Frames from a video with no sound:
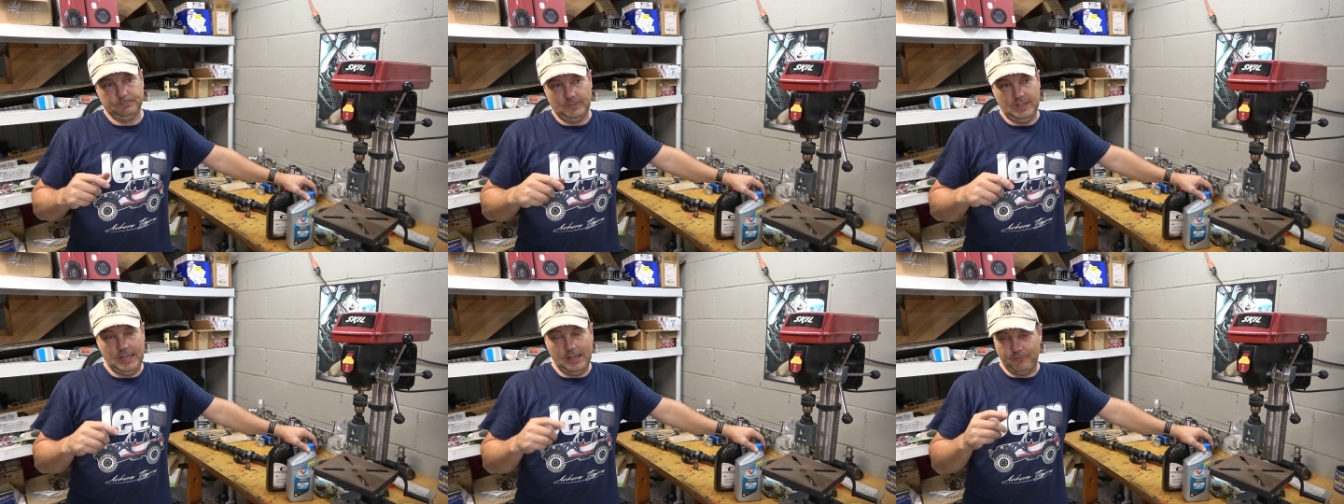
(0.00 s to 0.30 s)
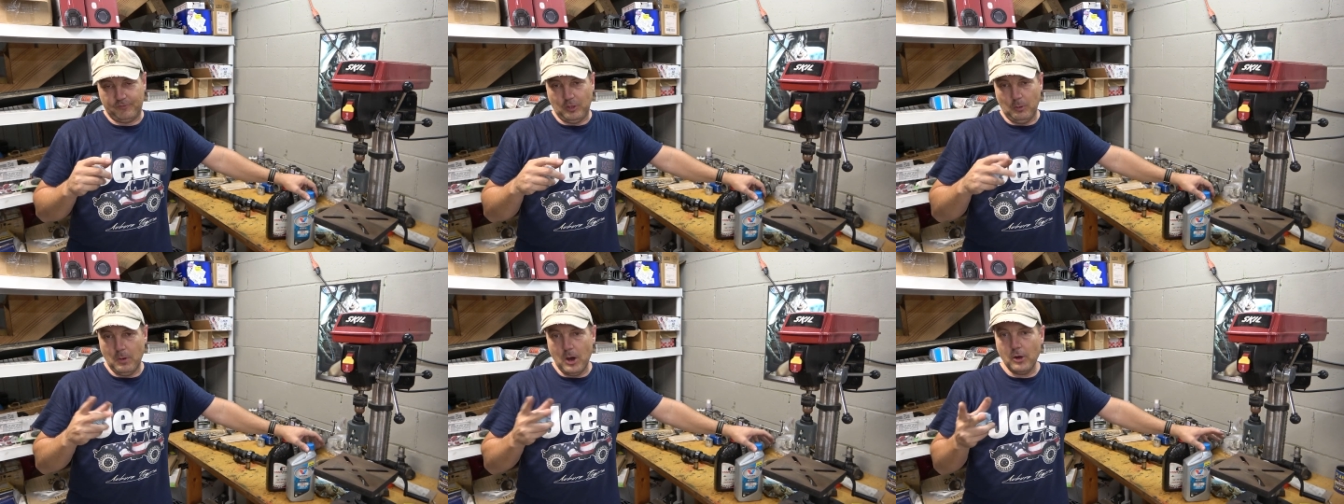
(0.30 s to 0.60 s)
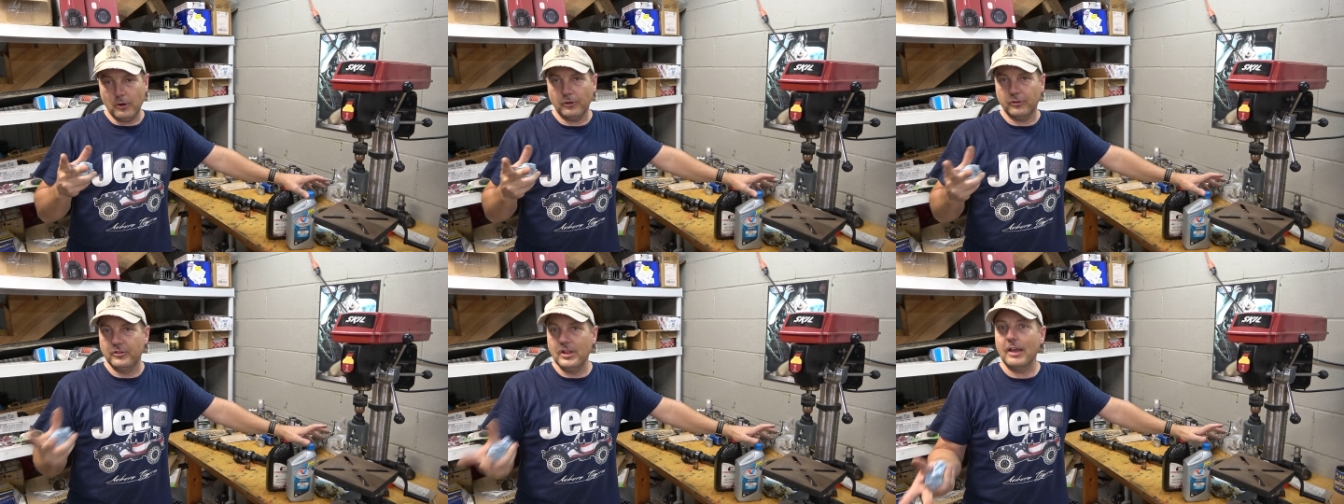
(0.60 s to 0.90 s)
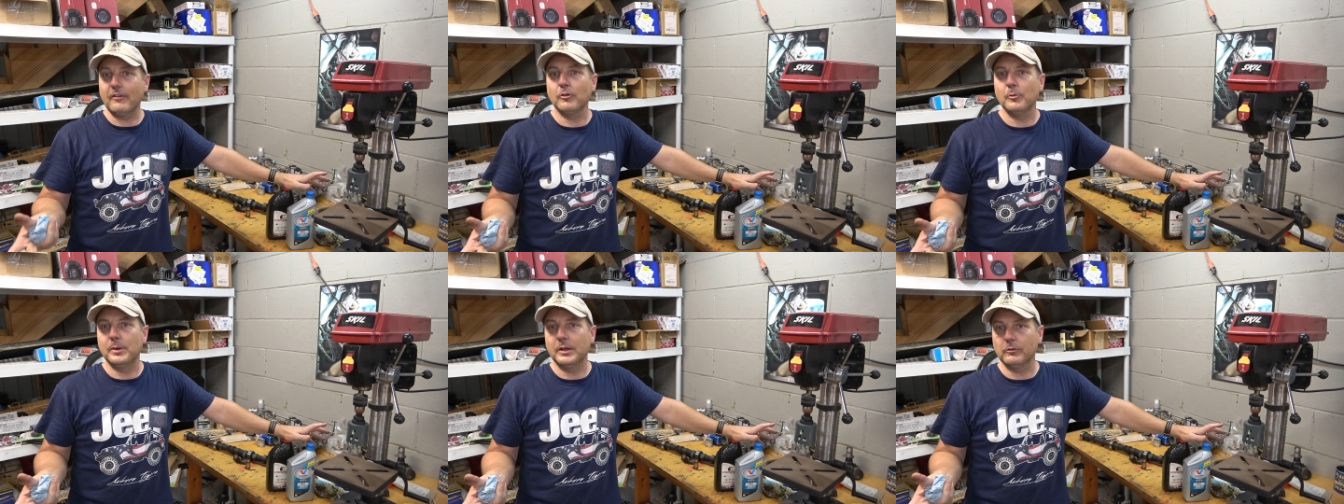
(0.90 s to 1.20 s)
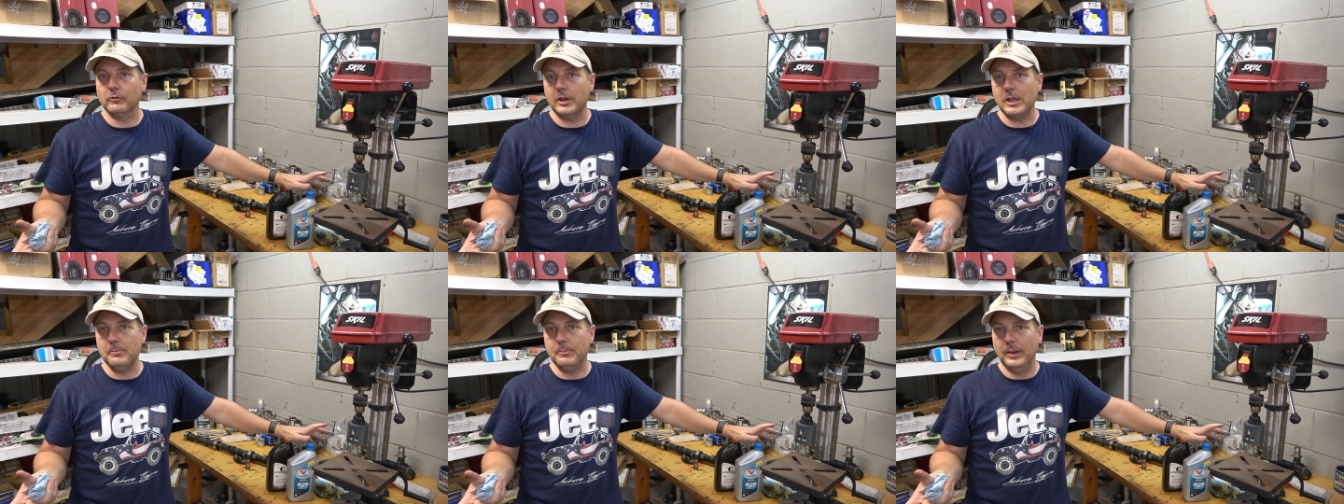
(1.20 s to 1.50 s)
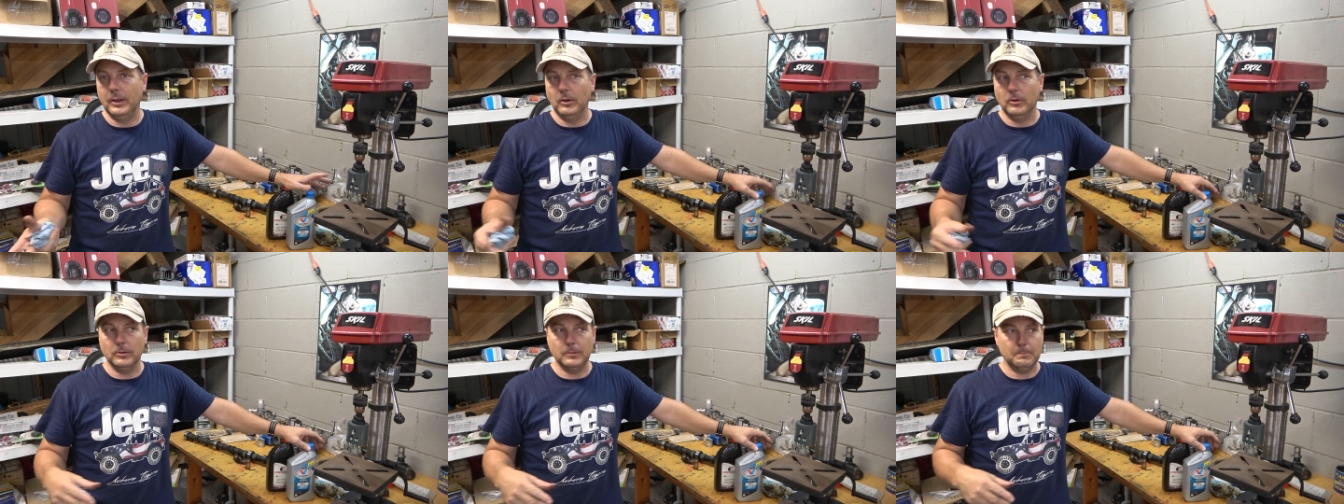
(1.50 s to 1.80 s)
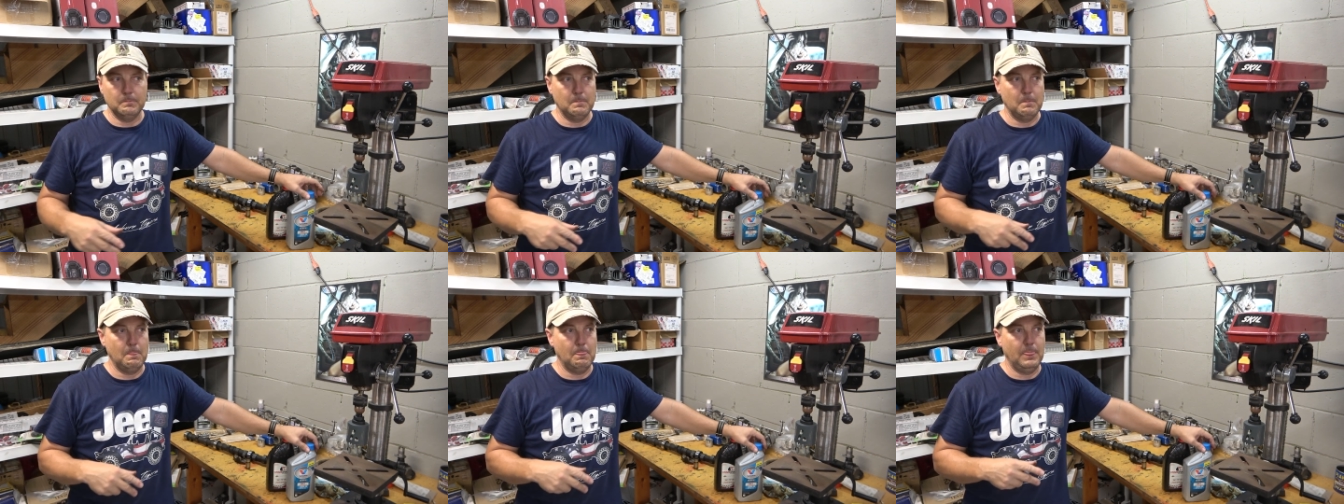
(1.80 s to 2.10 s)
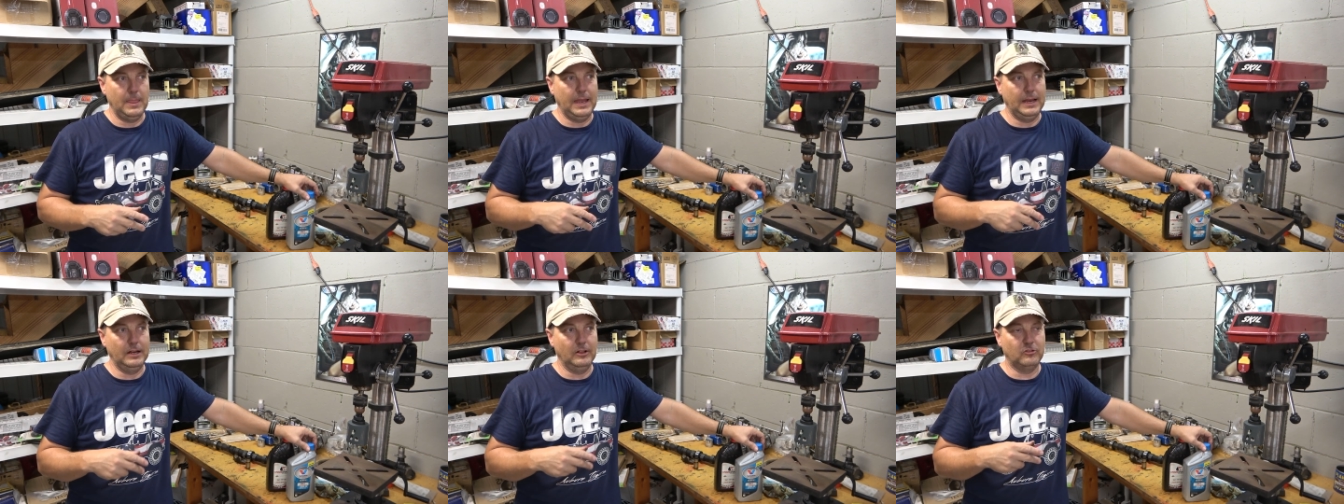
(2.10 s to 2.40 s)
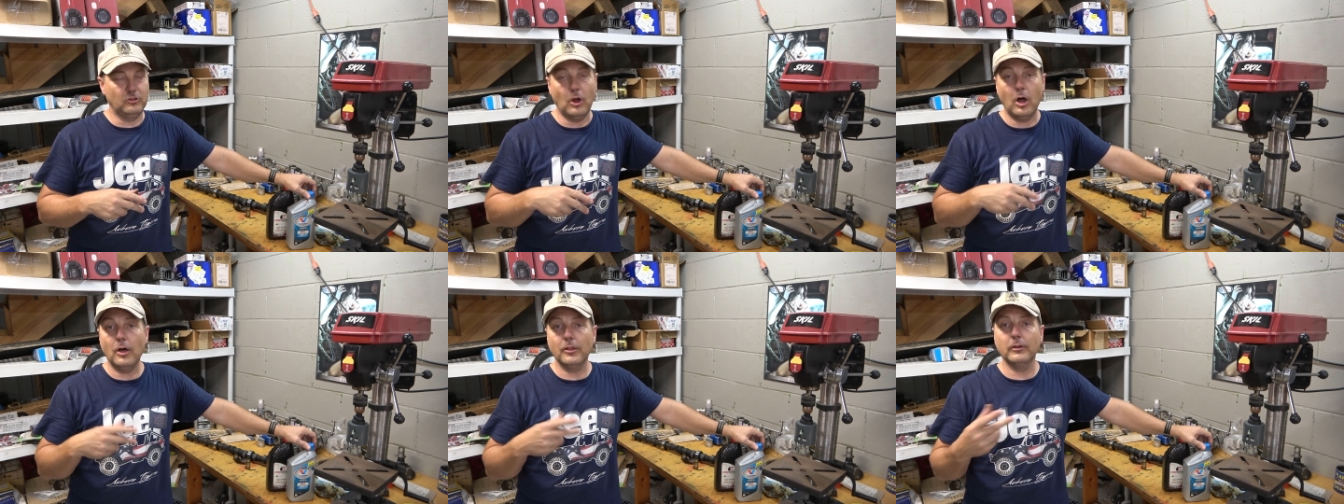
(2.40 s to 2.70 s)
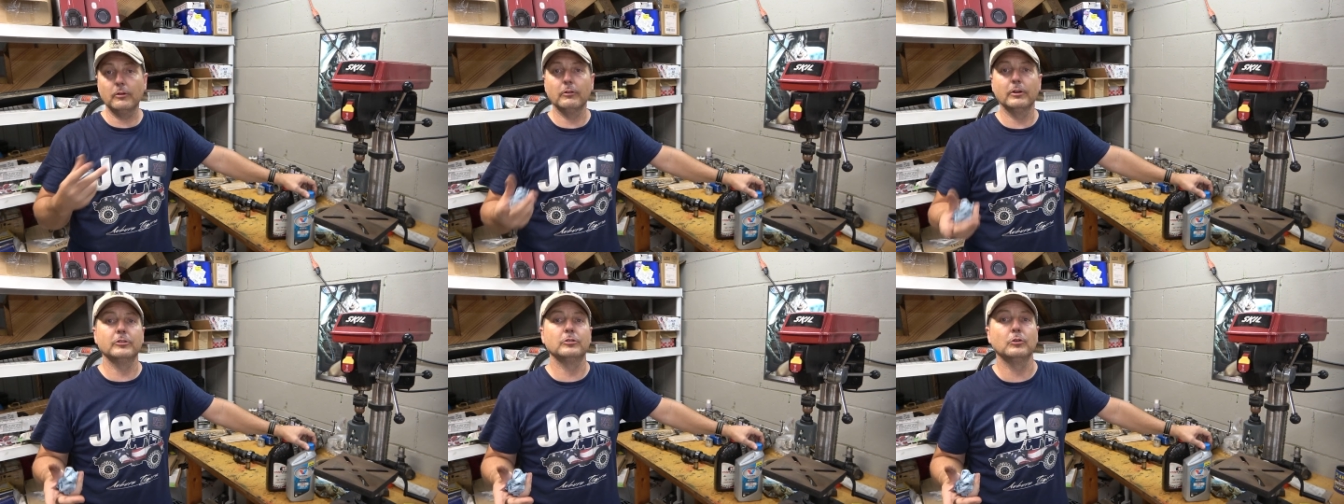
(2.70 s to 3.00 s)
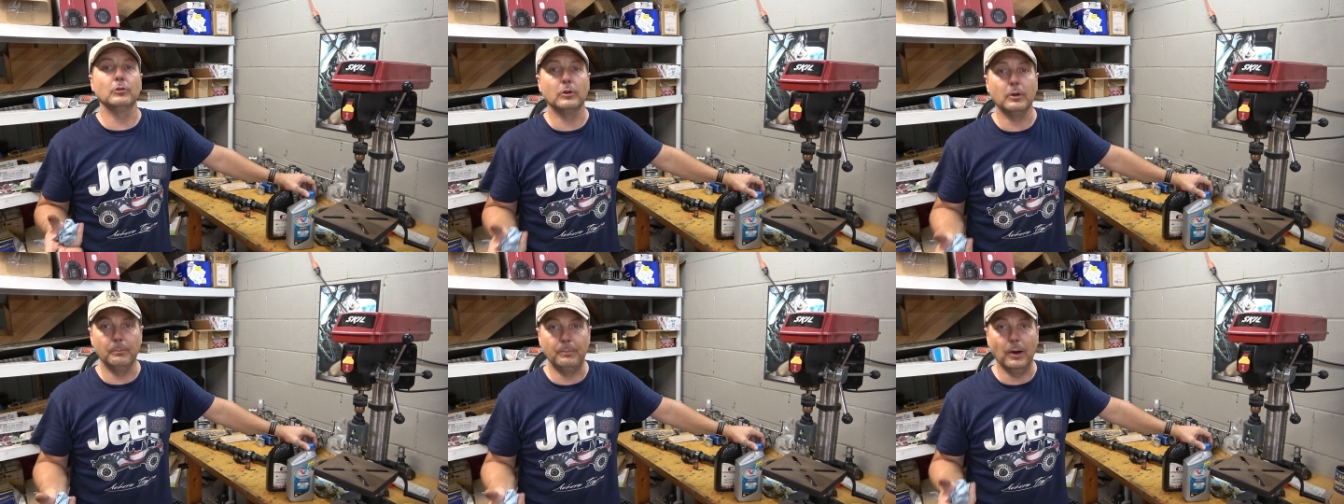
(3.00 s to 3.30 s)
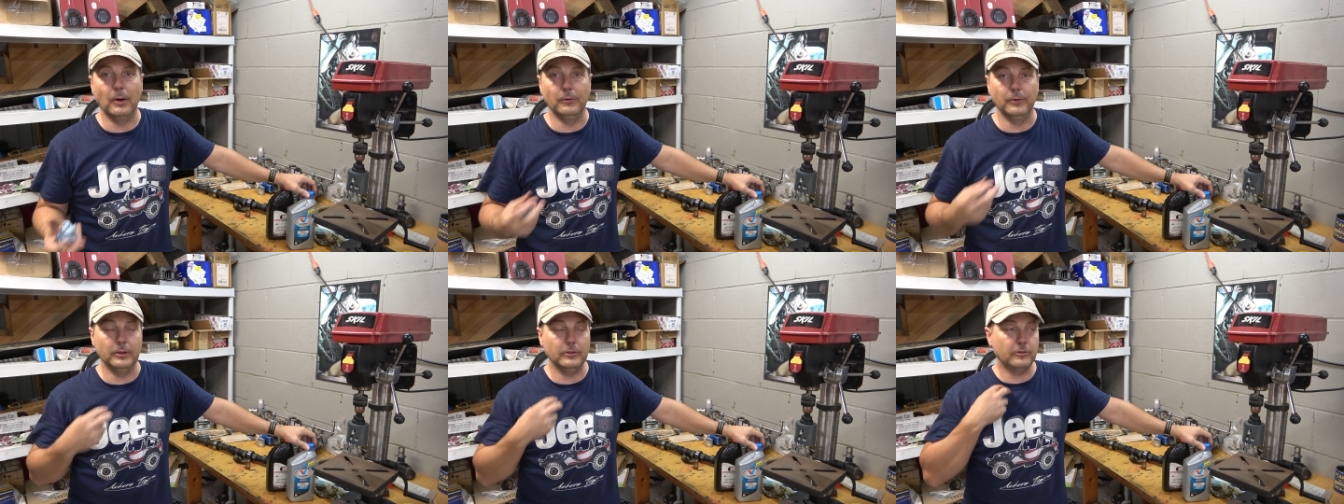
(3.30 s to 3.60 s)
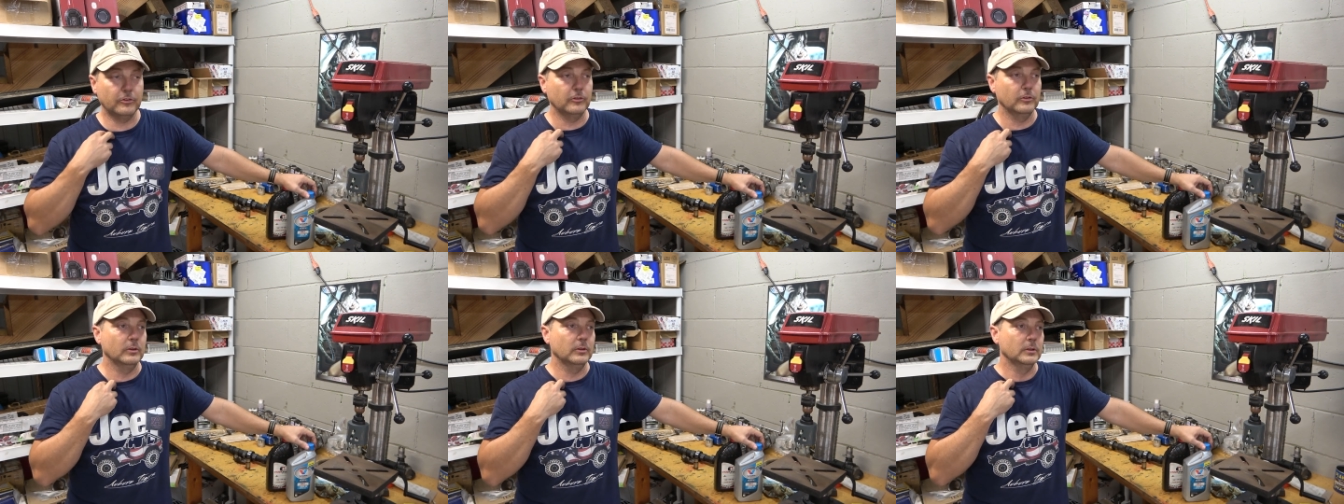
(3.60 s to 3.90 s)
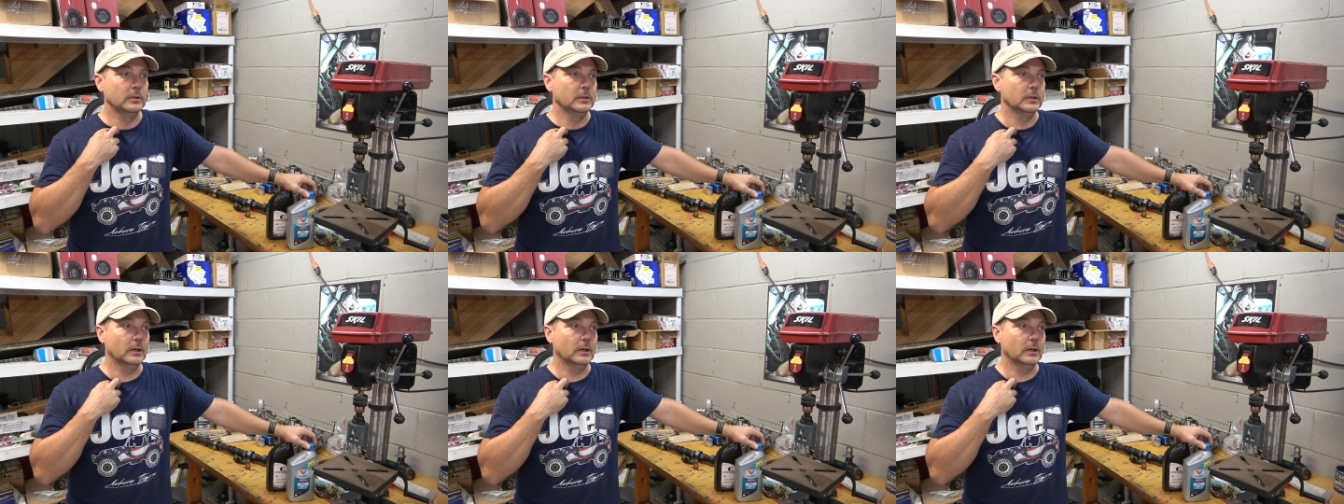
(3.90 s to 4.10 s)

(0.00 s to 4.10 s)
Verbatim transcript: if the motor's never been rebuilt and it's all the original components,